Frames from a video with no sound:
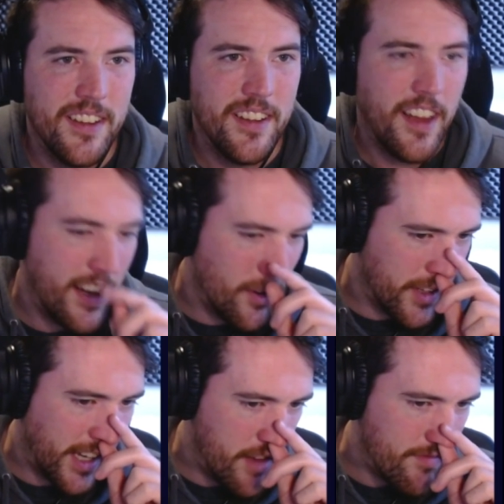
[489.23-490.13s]
I don't
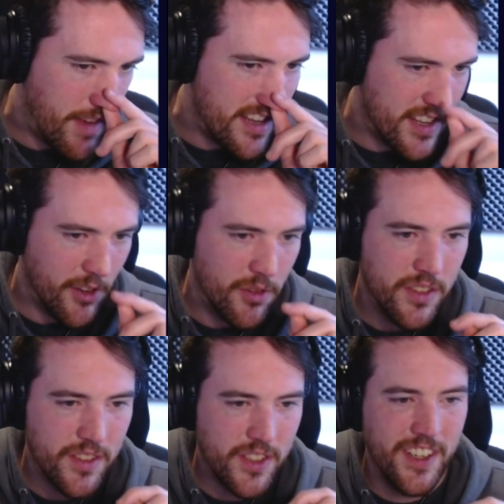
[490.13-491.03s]
think I meant to.
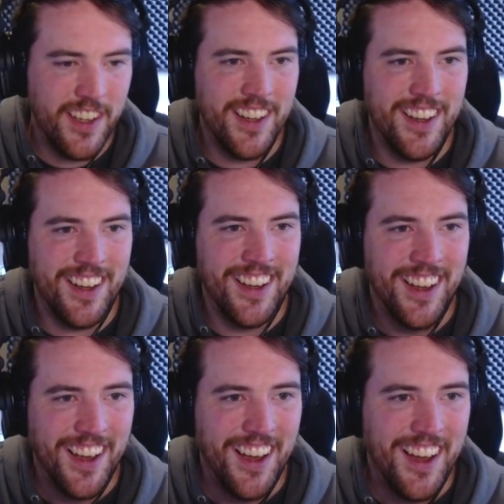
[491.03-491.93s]

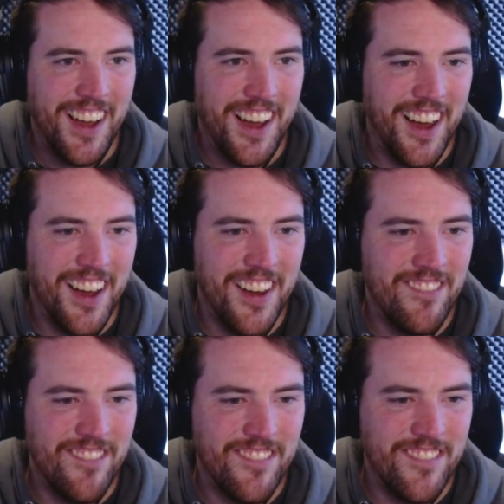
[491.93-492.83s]

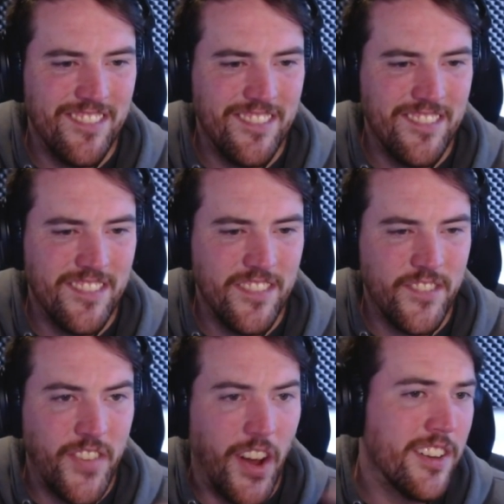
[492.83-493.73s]
Fund
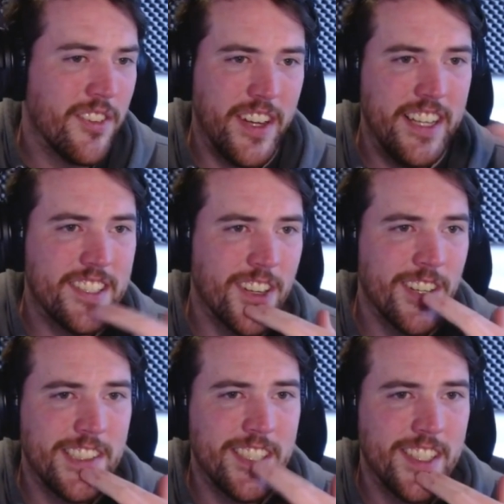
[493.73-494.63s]

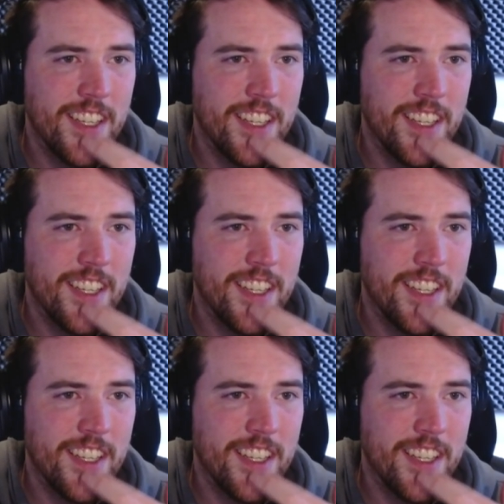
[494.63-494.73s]
research.